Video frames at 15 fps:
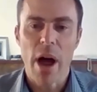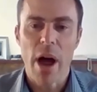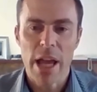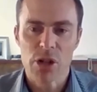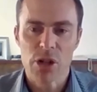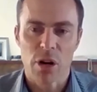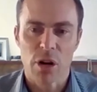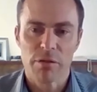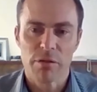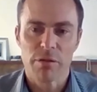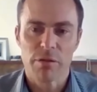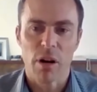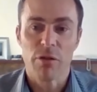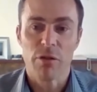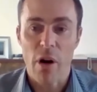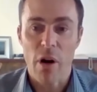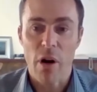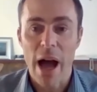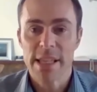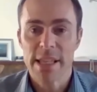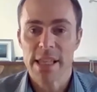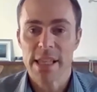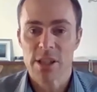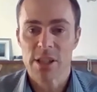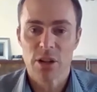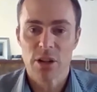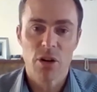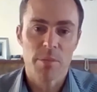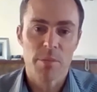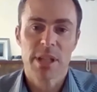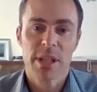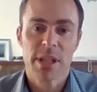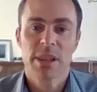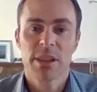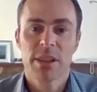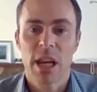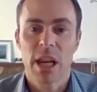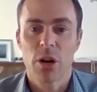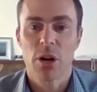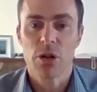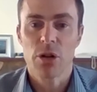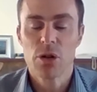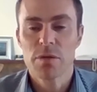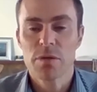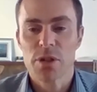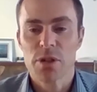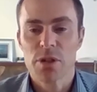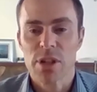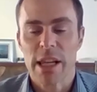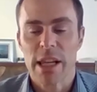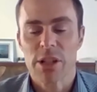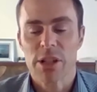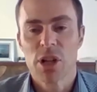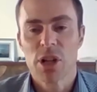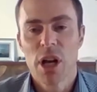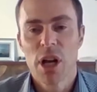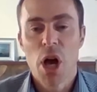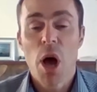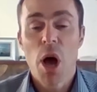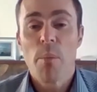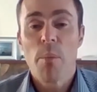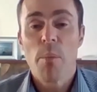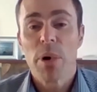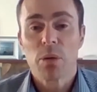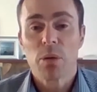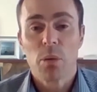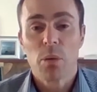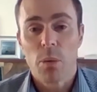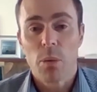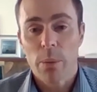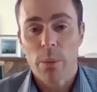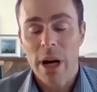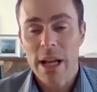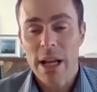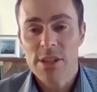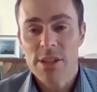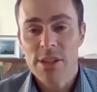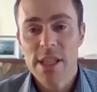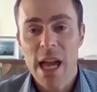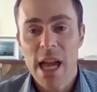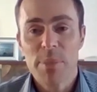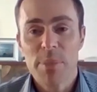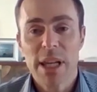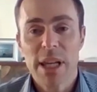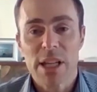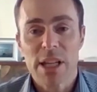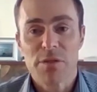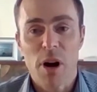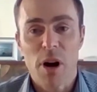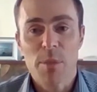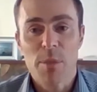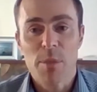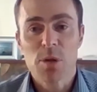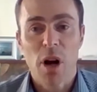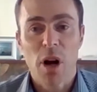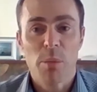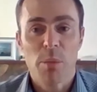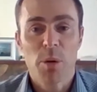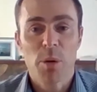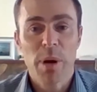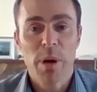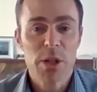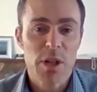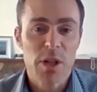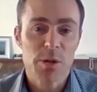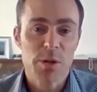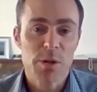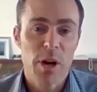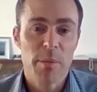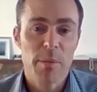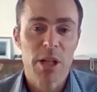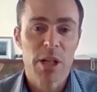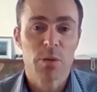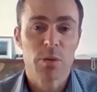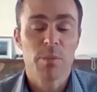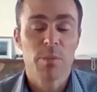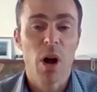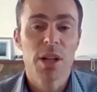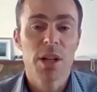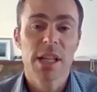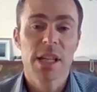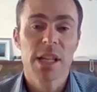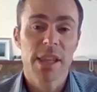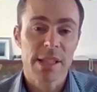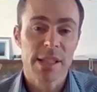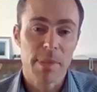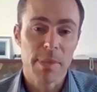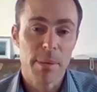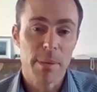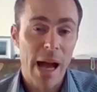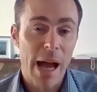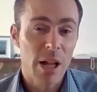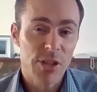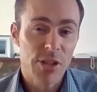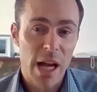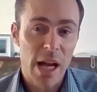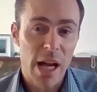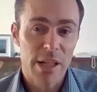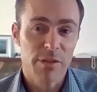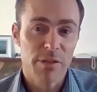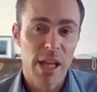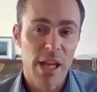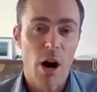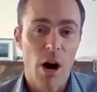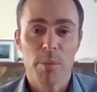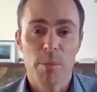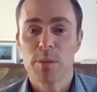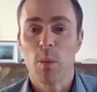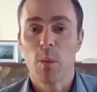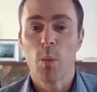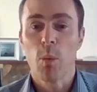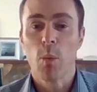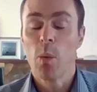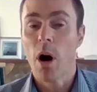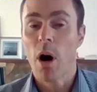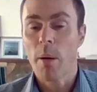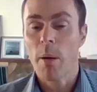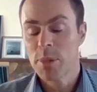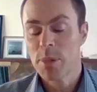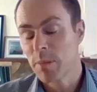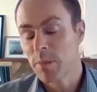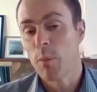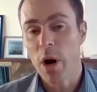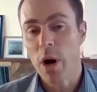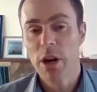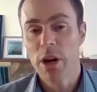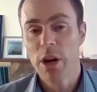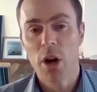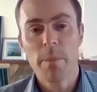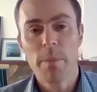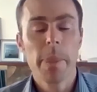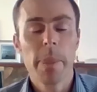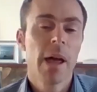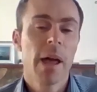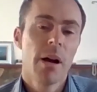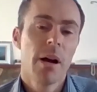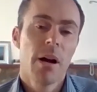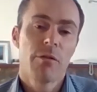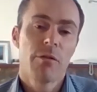range of varieties and crops that are used for silage. But what I see happening is farmers are prepared to experiment with planting things maybe outside of their optimum window.